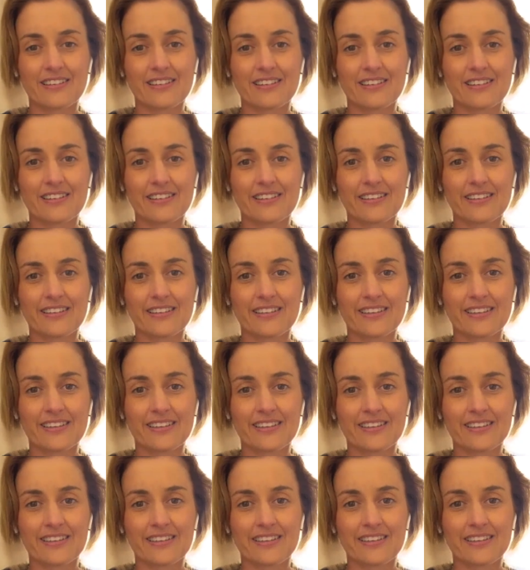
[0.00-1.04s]

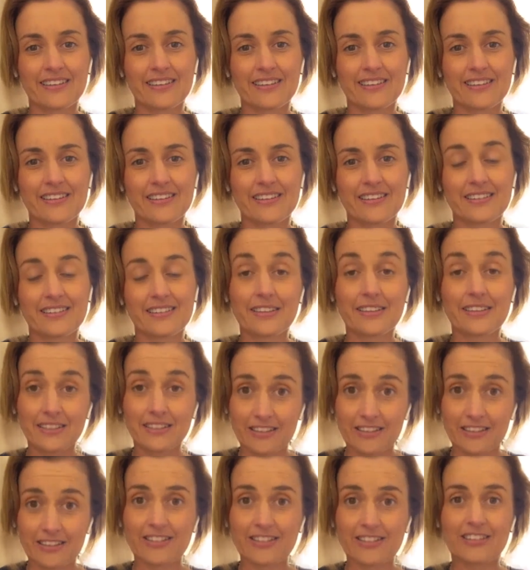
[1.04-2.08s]

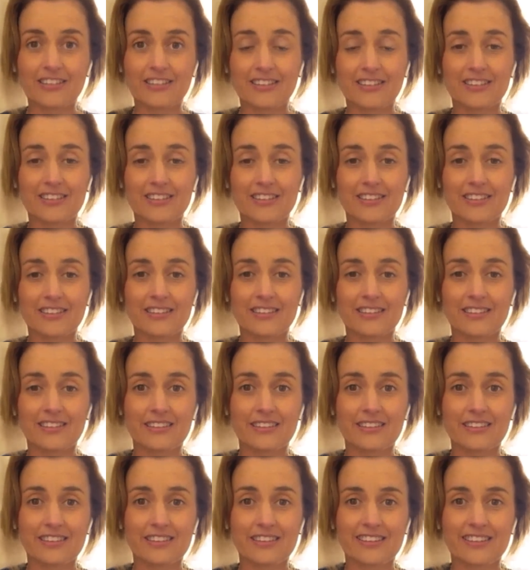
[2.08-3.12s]

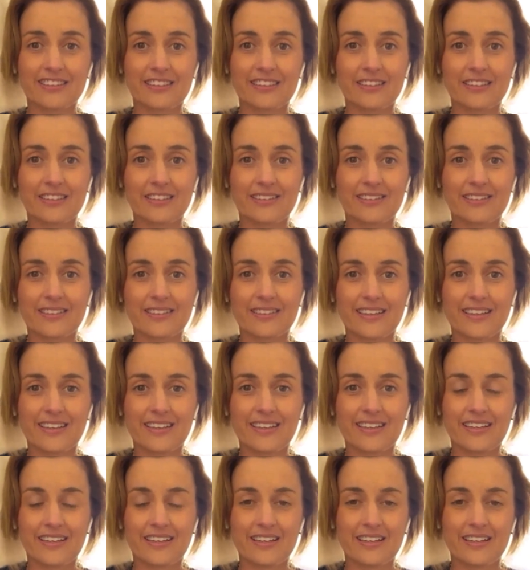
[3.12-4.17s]

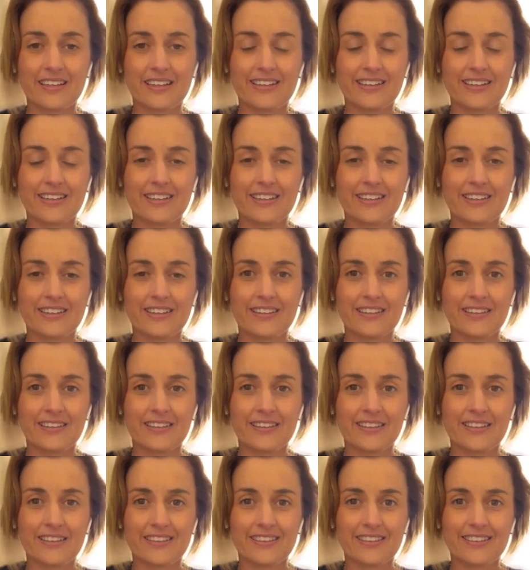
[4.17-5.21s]

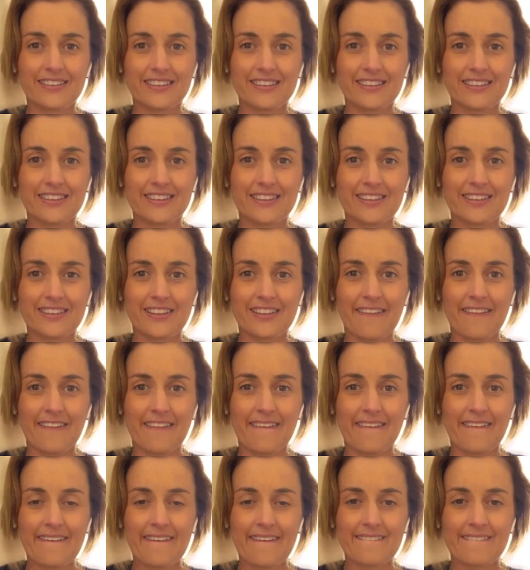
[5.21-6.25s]

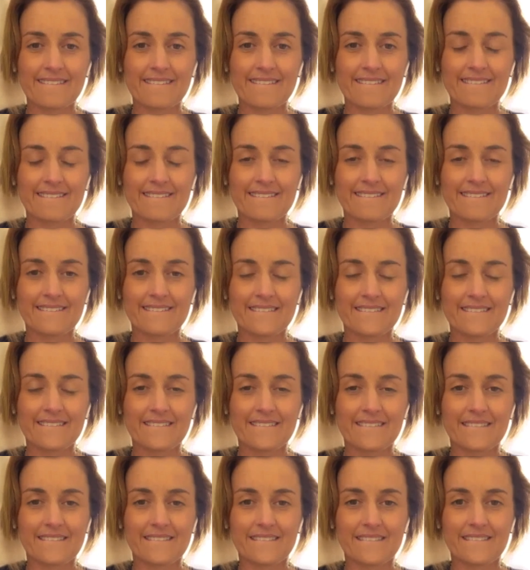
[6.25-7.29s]

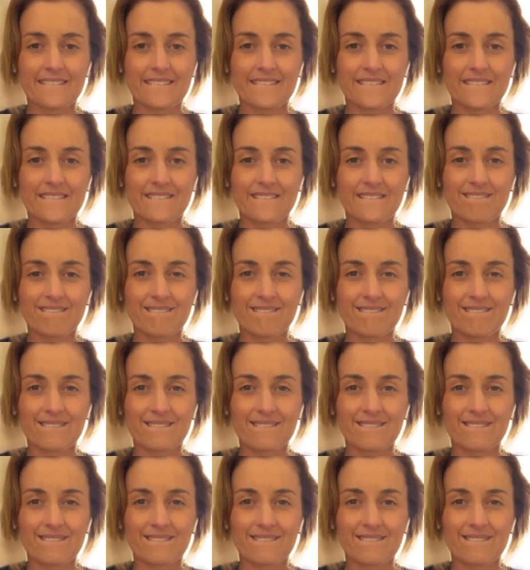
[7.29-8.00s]
No words are spoken by the person on screen.